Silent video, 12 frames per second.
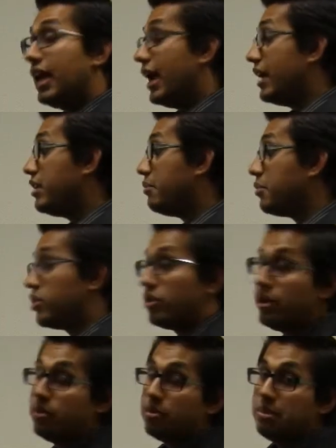And number
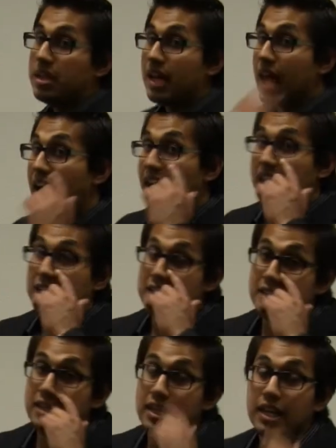3 would be the
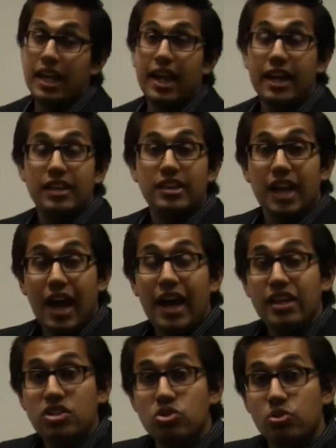highest. And the
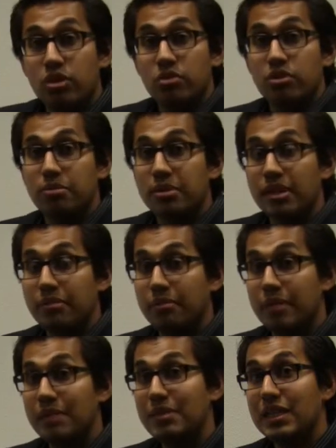highest one would be
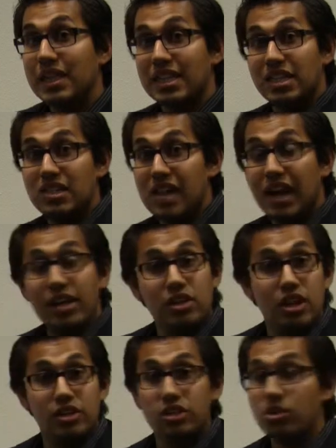maybe like the
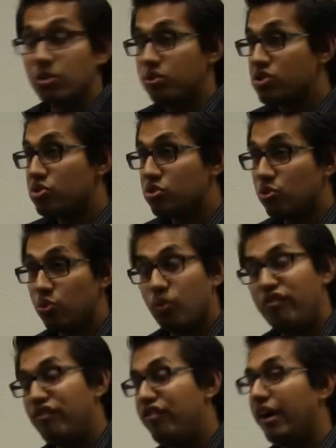dialogue, was
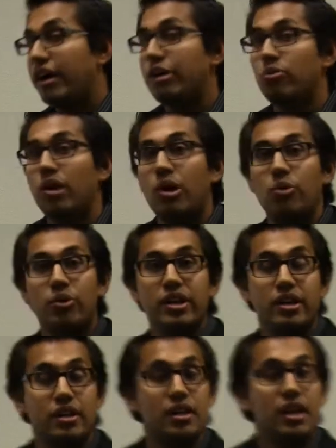very well
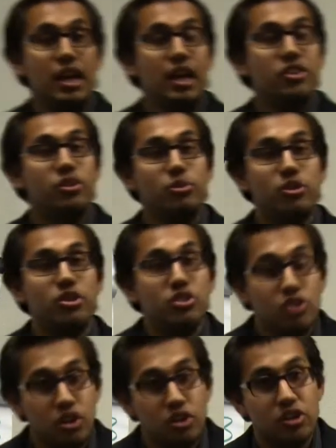written. There were
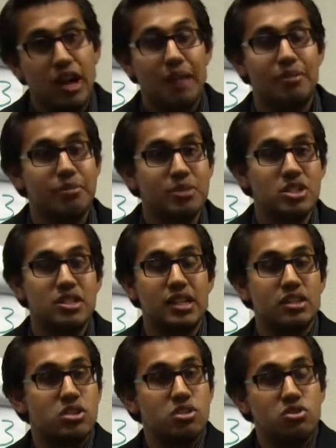no grammar
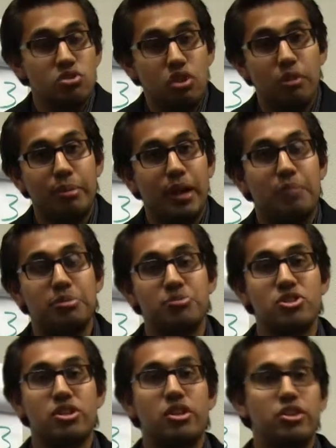mistakes, no
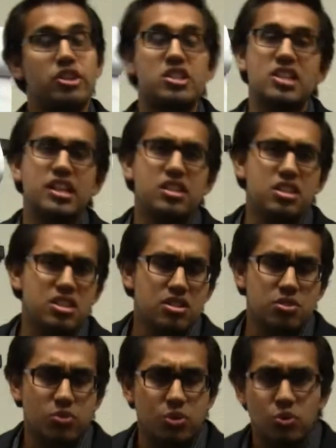problems at all. The
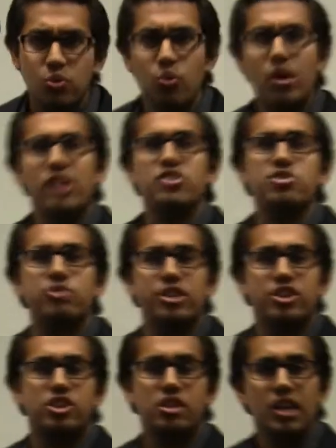sentences were well
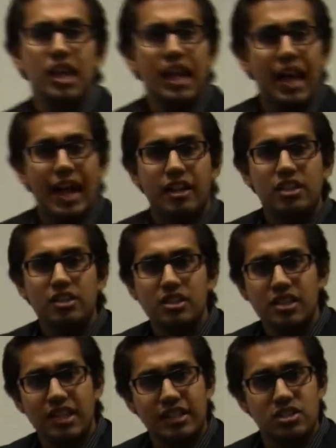structured, and it
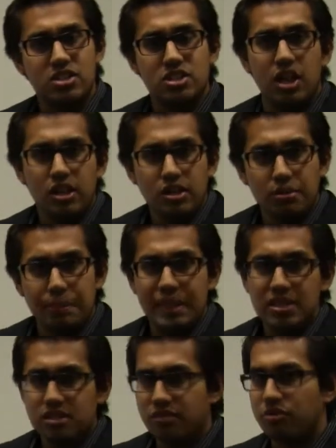looked like a solid
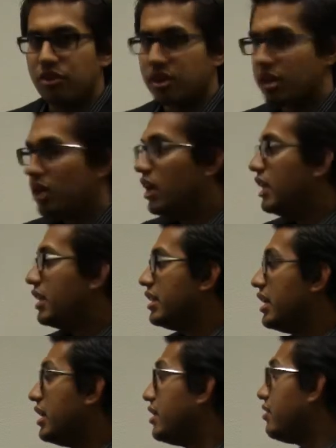piece of work.
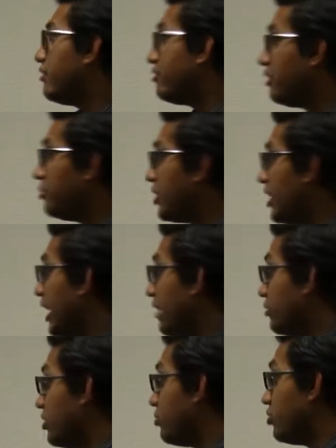Then from there, I
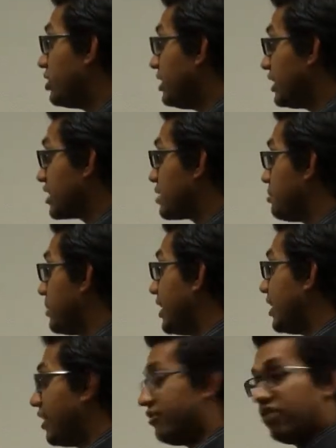would really
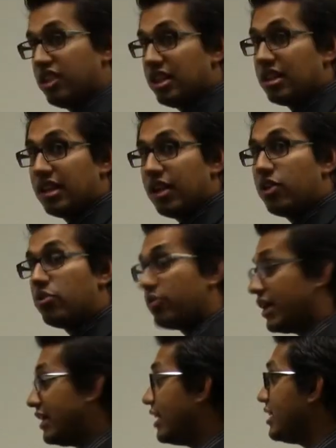explain everything there and
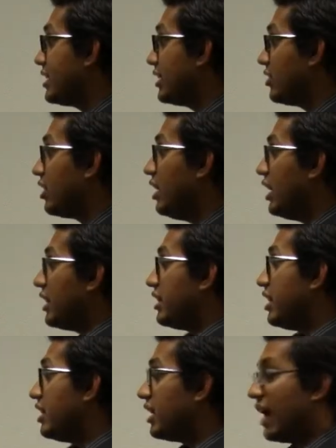write that down.
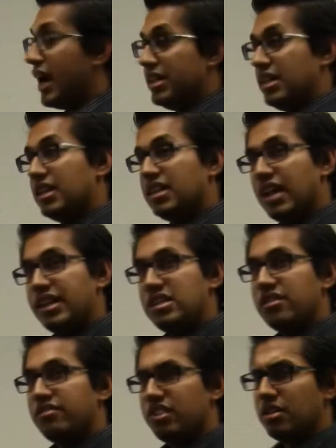Then I'd get the
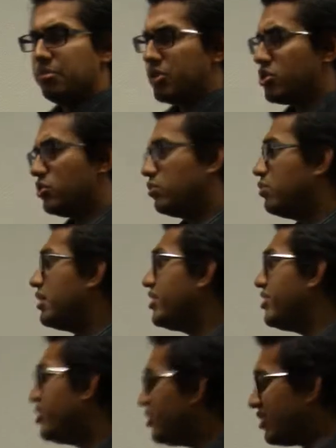idea of a number 2.
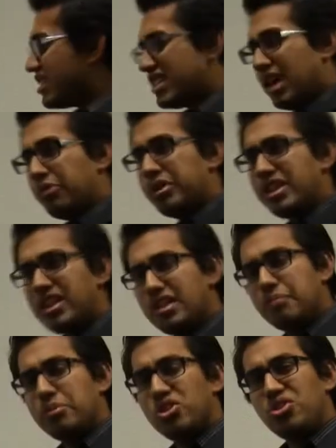Well, it's not really a
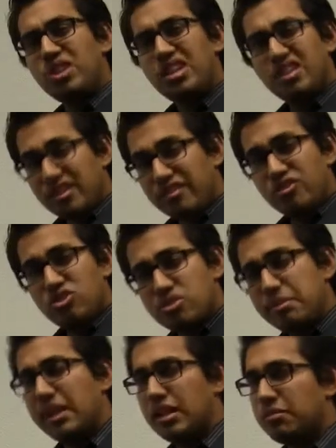number 3. There are a few
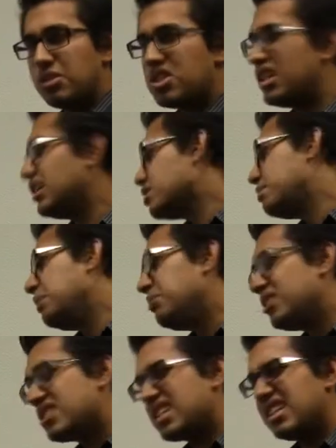spelling mistakes. Maybe
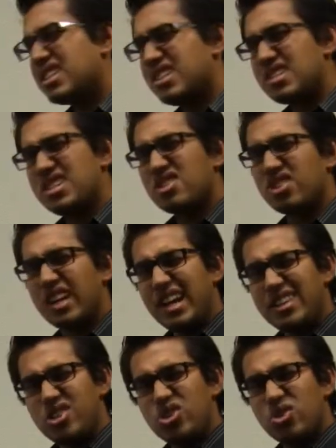the sentences are
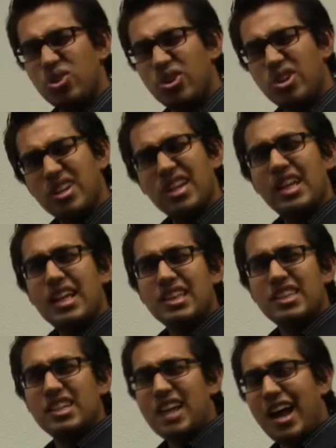kind of short.
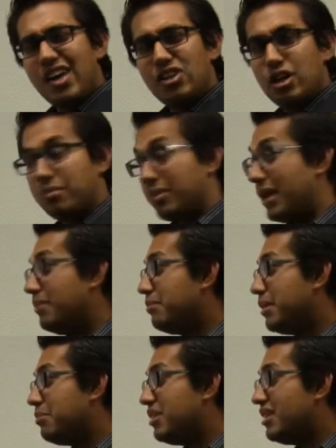The dialogue,
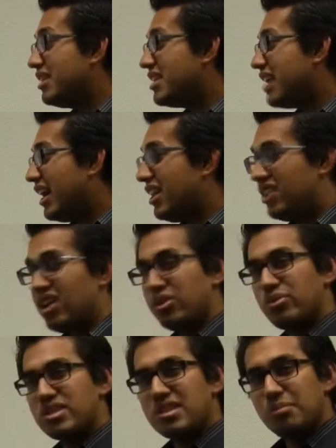maybe the dialogue
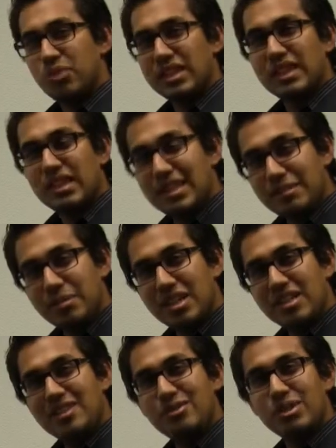was somewhat
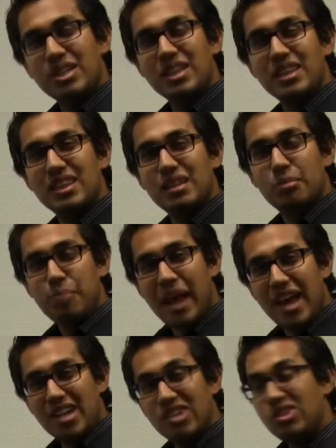limited within the
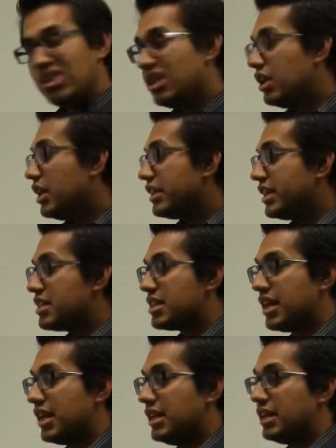panel. That's
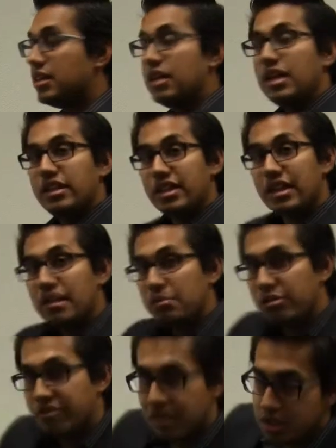an idea. Then I
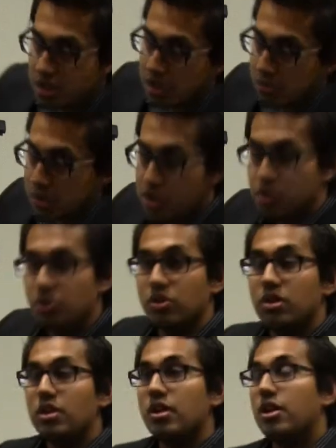move on to number 2.
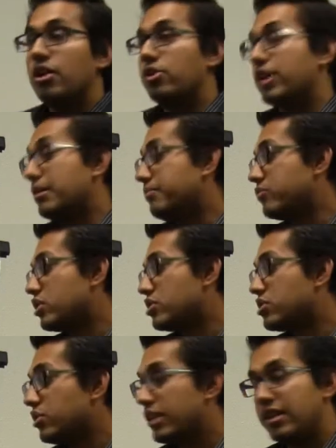Okay,
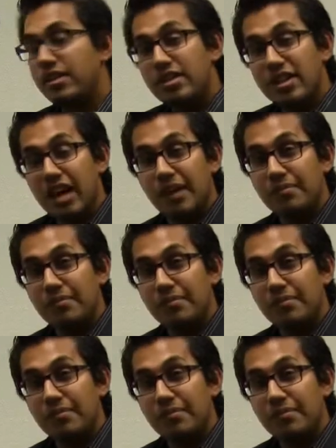so here,